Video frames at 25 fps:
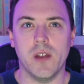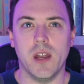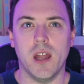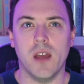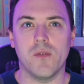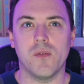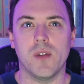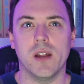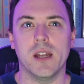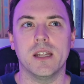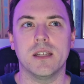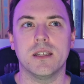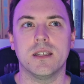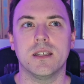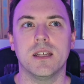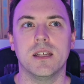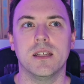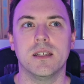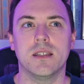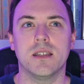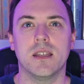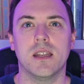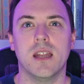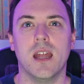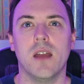I've read it
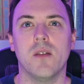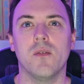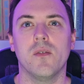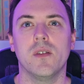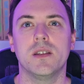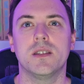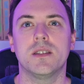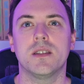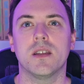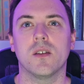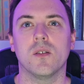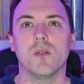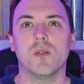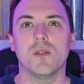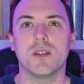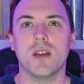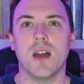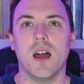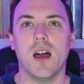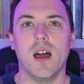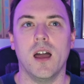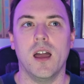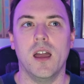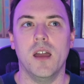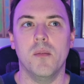since, and every single
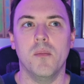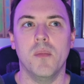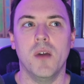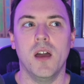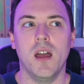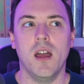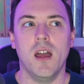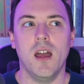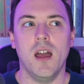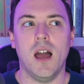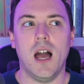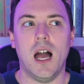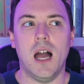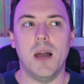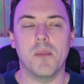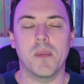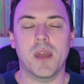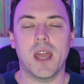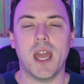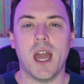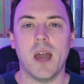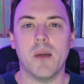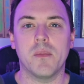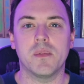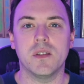time I'm
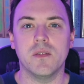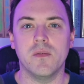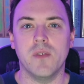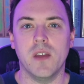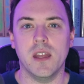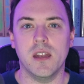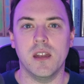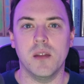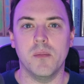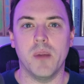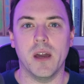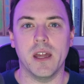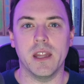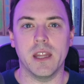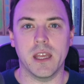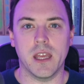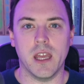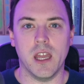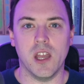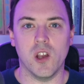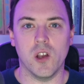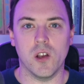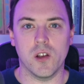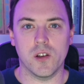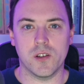captivated by the
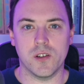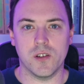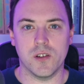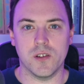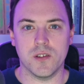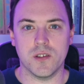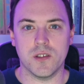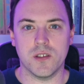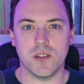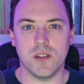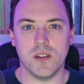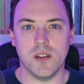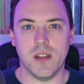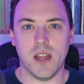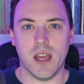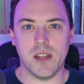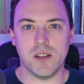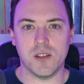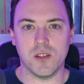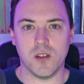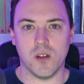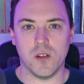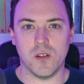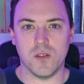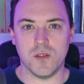characters that
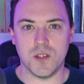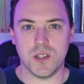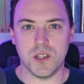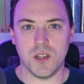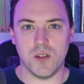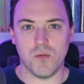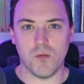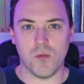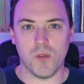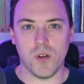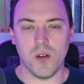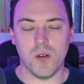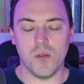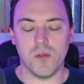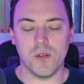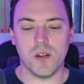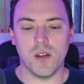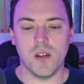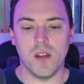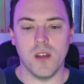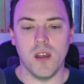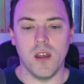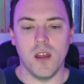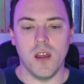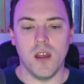Donaldson wrote.
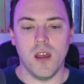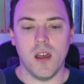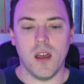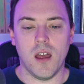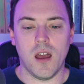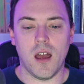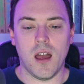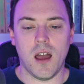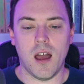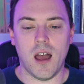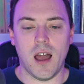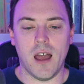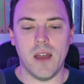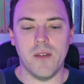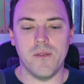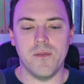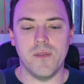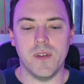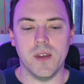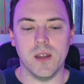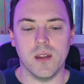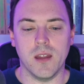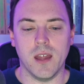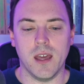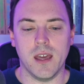I
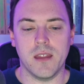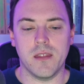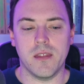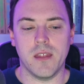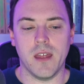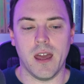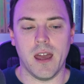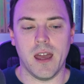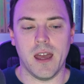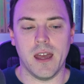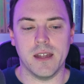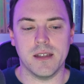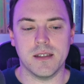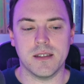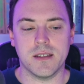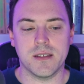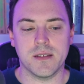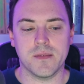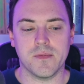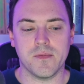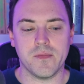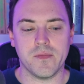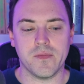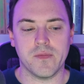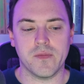feel like that,
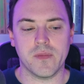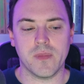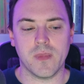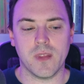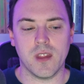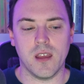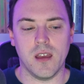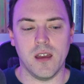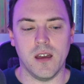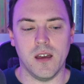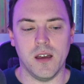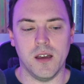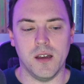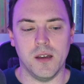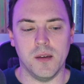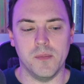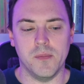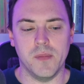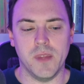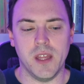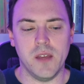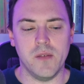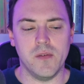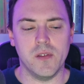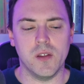
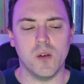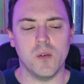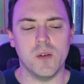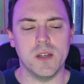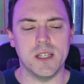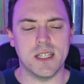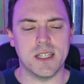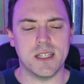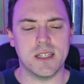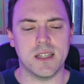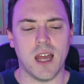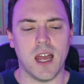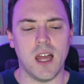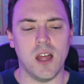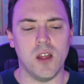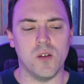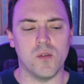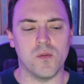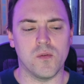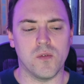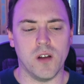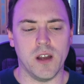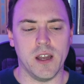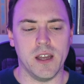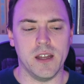even though his style
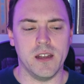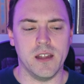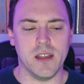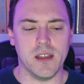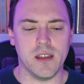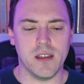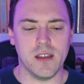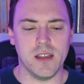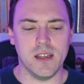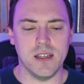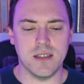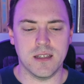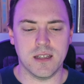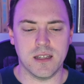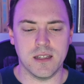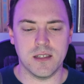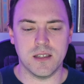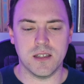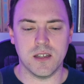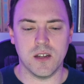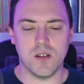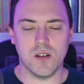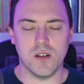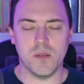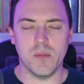of writing is
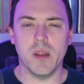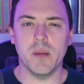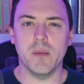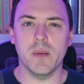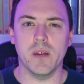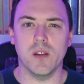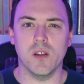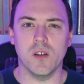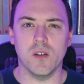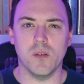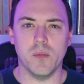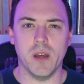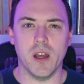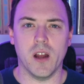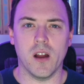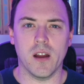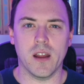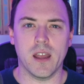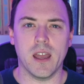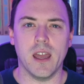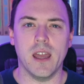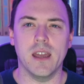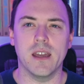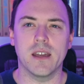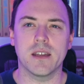considered maybe a little bit
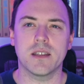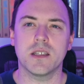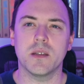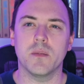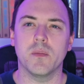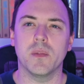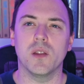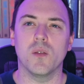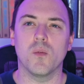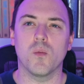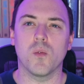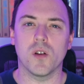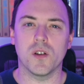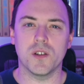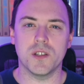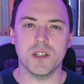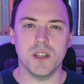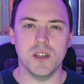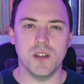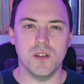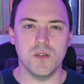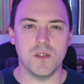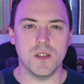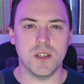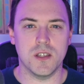archaic, some of the words he
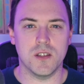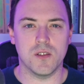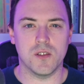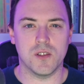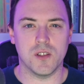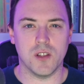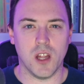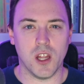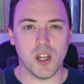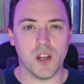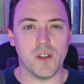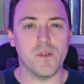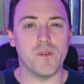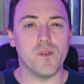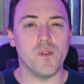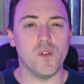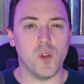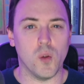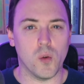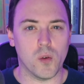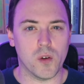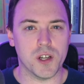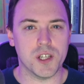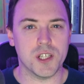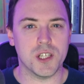uses, there's a lot of
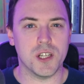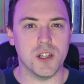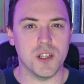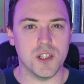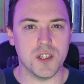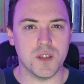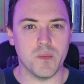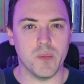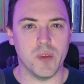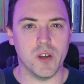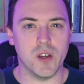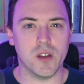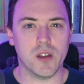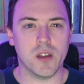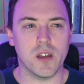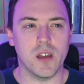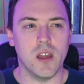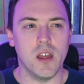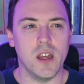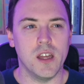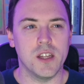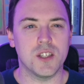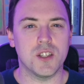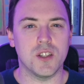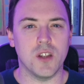flourish in his book.
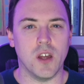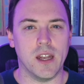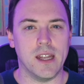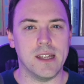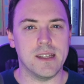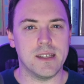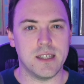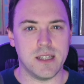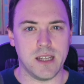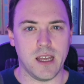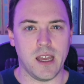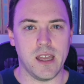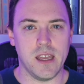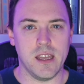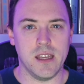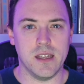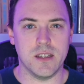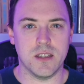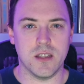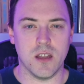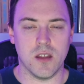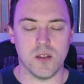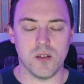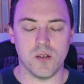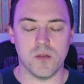It's not as tight
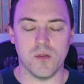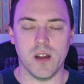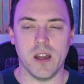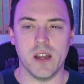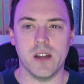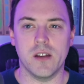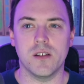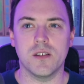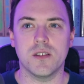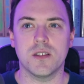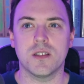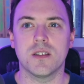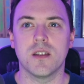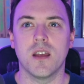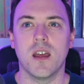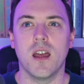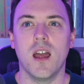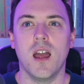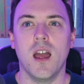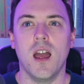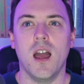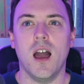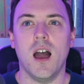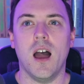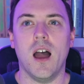as other writers.
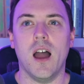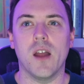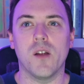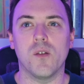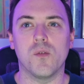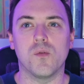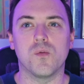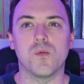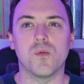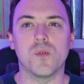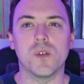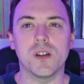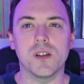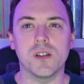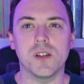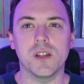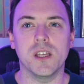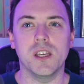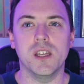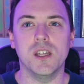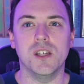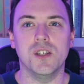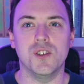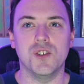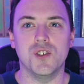I
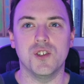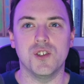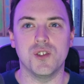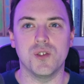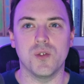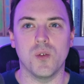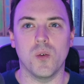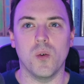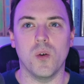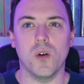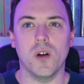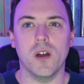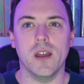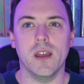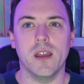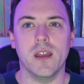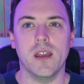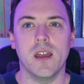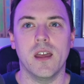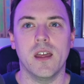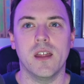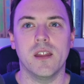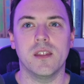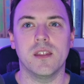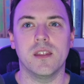really enjoy
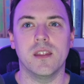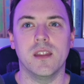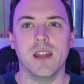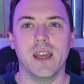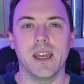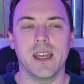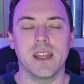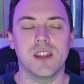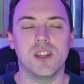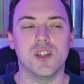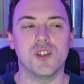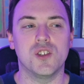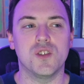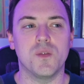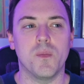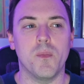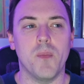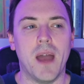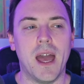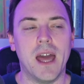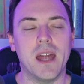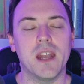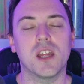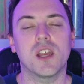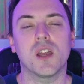like the
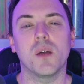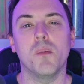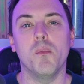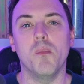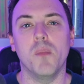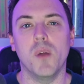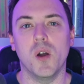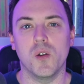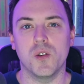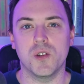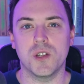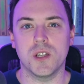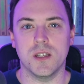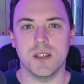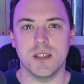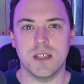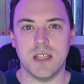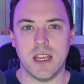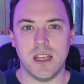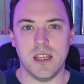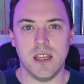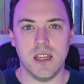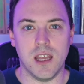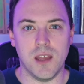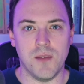dramatic emotions that
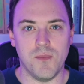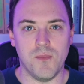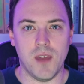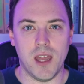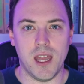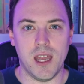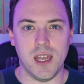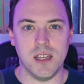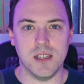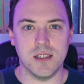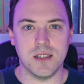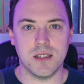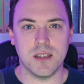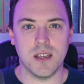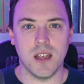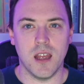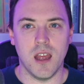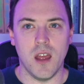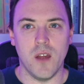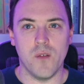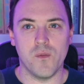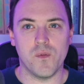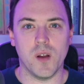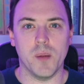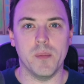he conveys
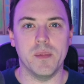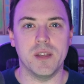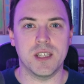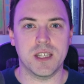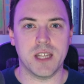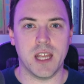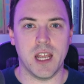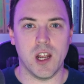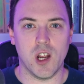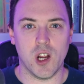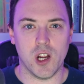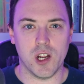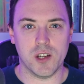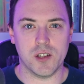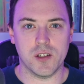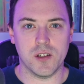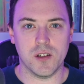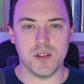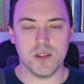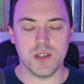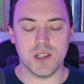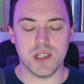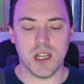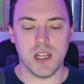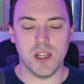from his
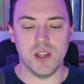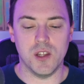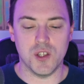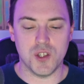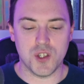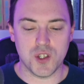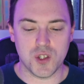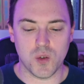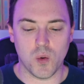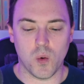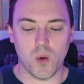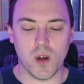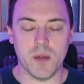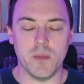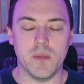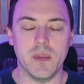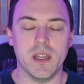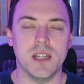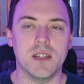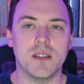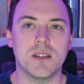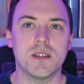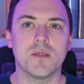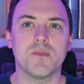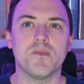characters in the story
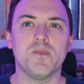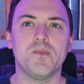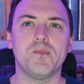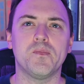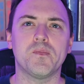beats.